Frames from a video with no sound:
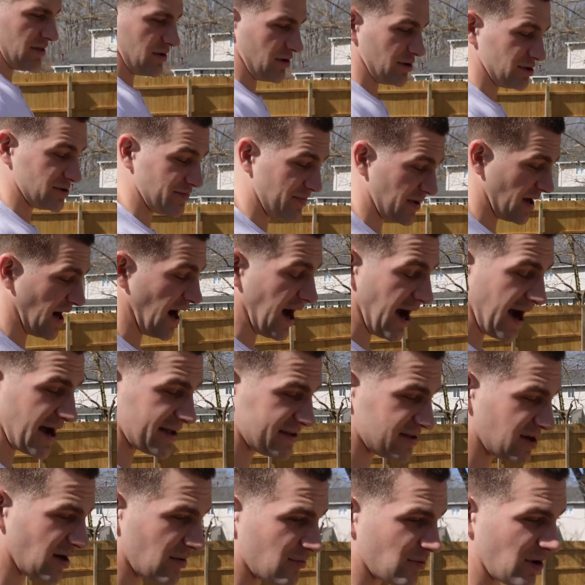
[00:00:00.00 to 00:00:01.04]
There used to be a
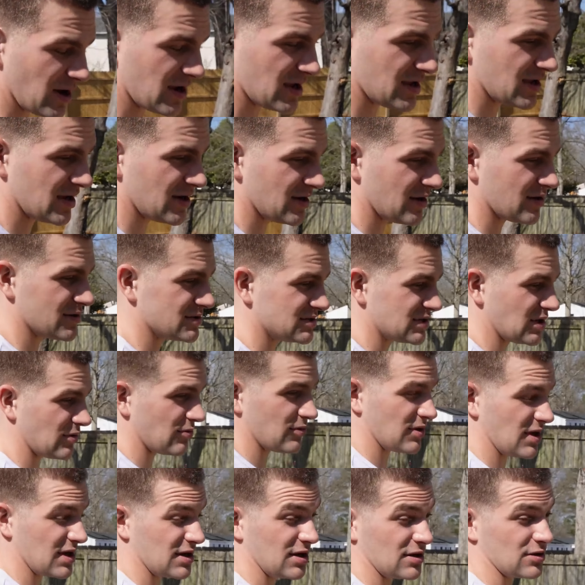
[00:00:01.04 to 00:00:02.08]
hot tub right here,
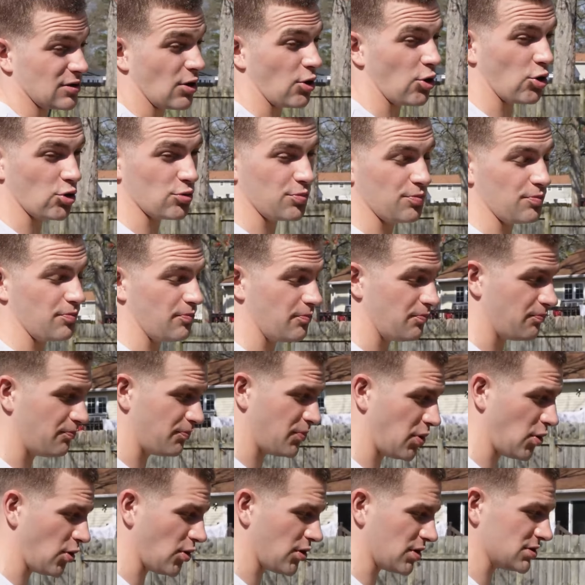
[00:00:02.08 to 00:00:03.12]
and an old
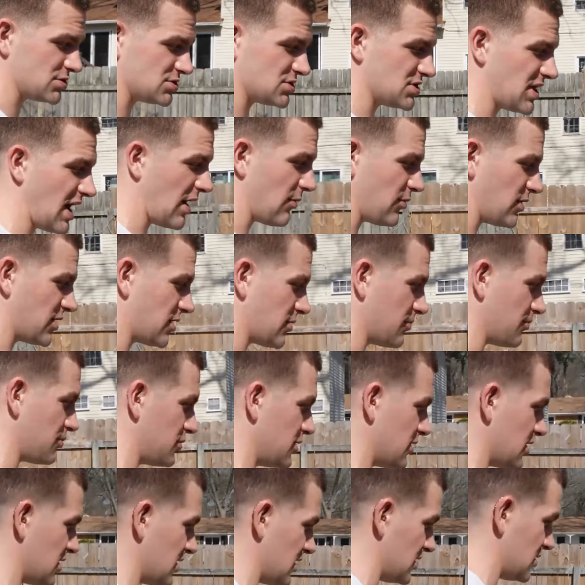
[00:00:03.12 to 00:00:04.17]
porch that we
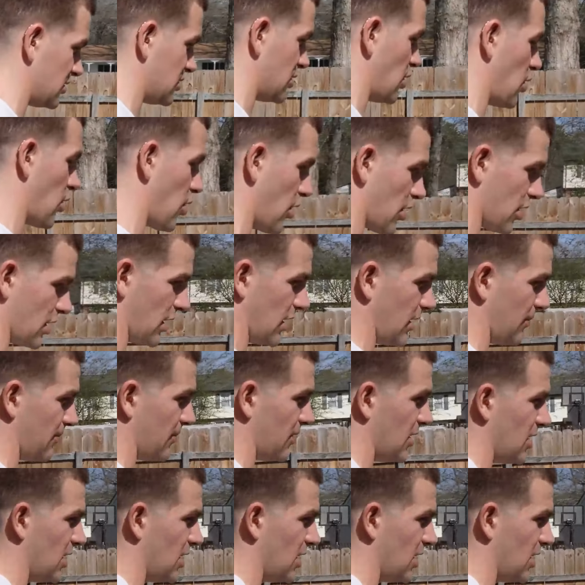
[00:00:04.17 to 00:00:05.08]
completely tore up,